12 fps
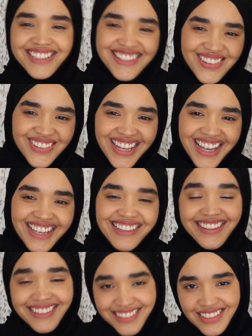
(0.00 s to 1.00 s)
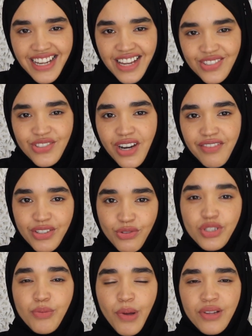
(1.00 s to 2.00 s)
it's okay. The taxi
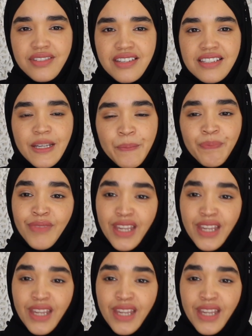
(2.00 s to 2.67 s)
driver's response is,